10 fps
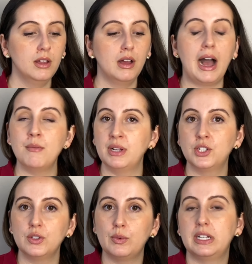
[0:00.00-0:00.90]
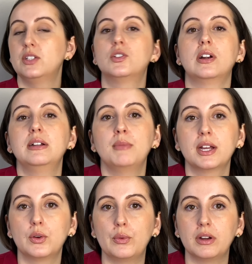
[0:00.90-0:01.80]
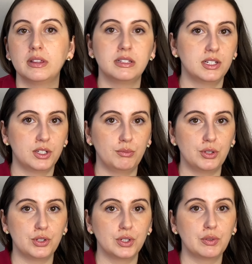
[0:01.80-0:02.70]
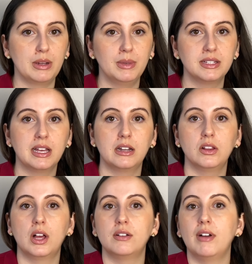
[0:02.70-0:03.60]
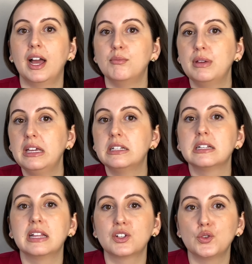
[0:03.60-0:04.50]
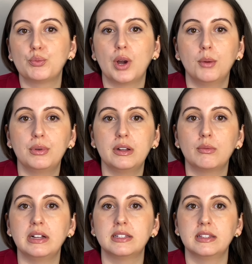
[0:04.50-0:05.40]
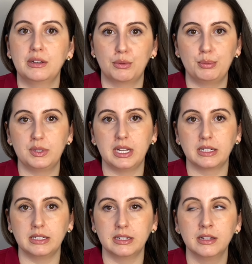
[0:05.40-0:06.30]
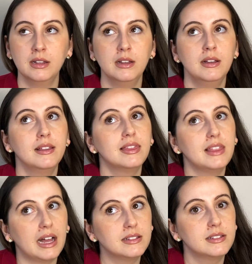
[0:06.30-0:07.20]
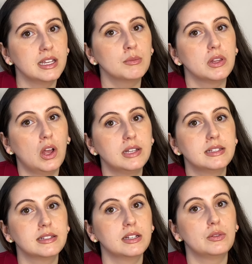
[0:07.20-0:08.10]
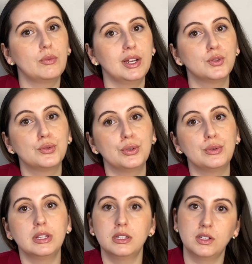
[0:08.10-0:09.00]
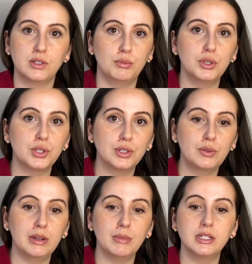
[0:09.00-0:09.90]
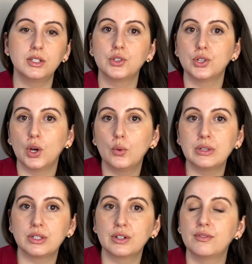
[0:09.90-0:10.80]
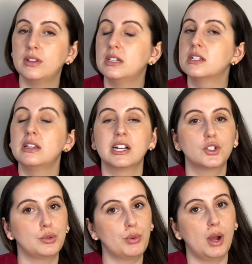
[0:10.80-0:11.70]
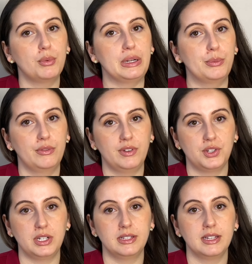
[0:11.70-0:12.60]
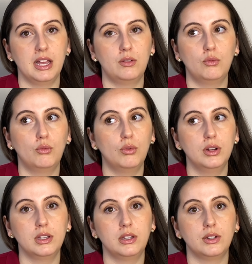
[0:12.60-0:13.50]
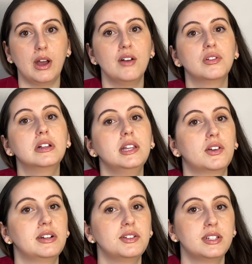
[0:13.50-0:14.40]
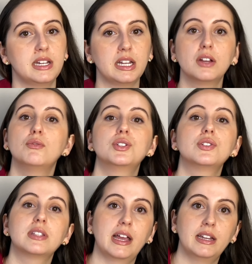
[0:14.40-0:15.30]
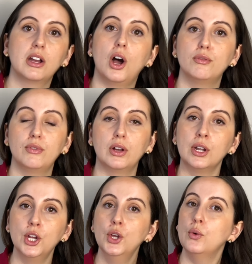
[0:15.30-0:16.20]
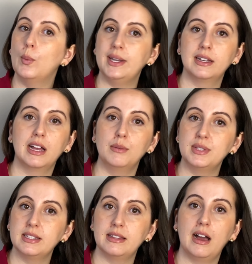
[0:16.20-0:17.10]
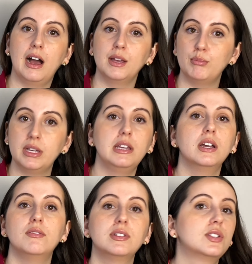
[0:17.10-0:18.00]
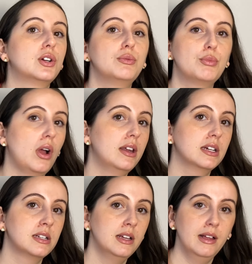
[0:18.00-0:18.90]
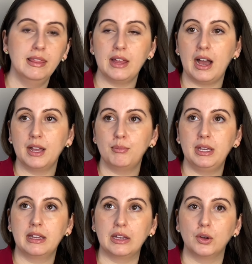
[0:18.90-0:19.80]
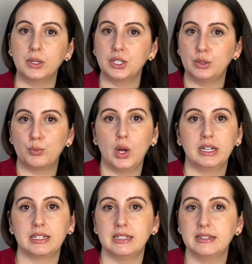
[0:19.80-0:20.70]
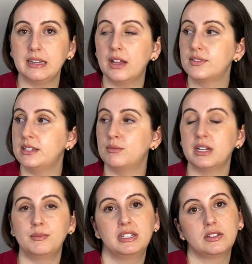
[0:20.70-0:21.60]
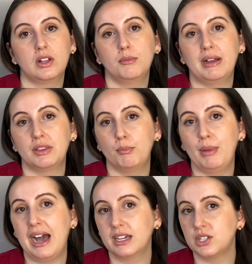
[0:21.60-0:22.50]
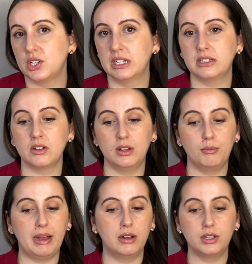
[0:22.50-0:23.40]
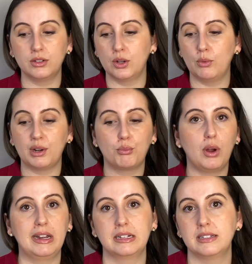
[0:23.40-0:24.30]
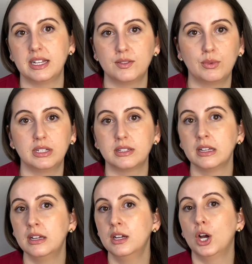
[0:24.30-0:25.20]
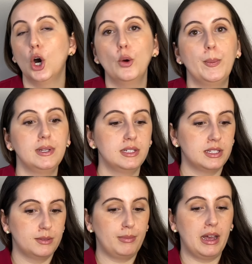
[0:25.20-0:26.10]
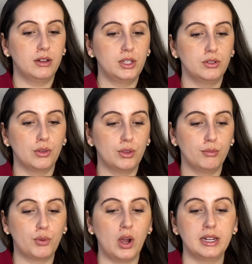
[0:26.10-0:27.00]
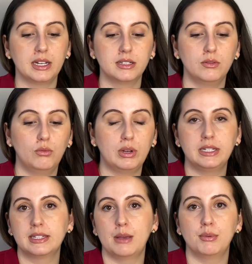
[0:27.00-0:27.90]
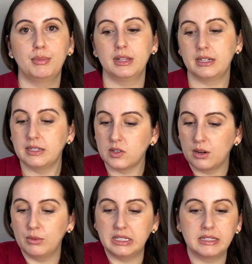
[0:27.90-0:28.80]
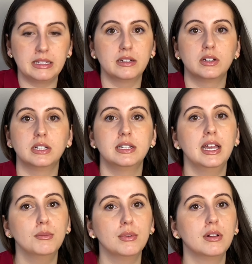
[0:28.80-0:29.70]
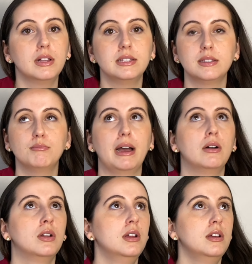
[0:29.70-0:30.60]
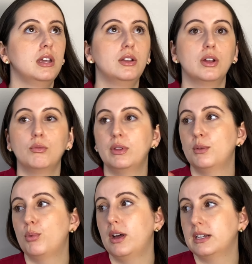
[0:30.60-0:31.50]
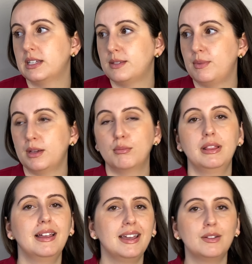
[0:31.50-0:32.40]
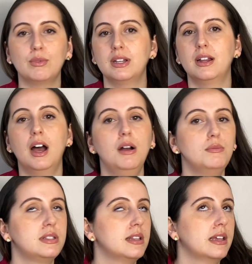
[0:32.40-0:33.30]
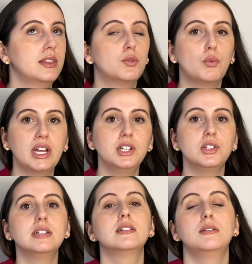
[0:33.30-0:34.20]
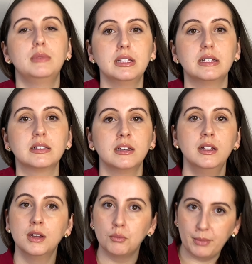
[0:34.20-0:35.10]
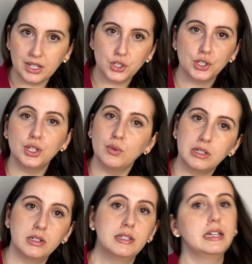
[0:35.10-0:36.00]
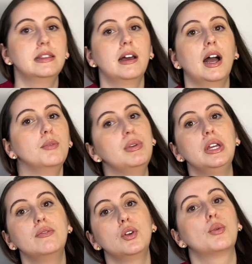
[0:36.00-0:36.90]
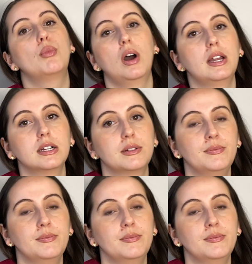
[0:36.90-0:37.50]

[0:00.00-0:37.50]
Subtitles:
I mentioned when I started my career, these distribution agreements had a lot of IP, intellectual property rights that they were protecting. That same clause is going to reign true in the distribution agreements. You should always look for the intellectual property provisions and, you know, have a clear understanding of what you're signing off on when it comes to the IP of a certain product. The IP can go into the product itself. Sometimes it's all about the packaging. It's all about, you know, what a product does when it's opened. It's about, you know, the product, what its capabilities are when it's sitting on a table. It's about, you know, when the product is being played, when it hums. Like, the range is limitless. Make sure you understand the IP of your product.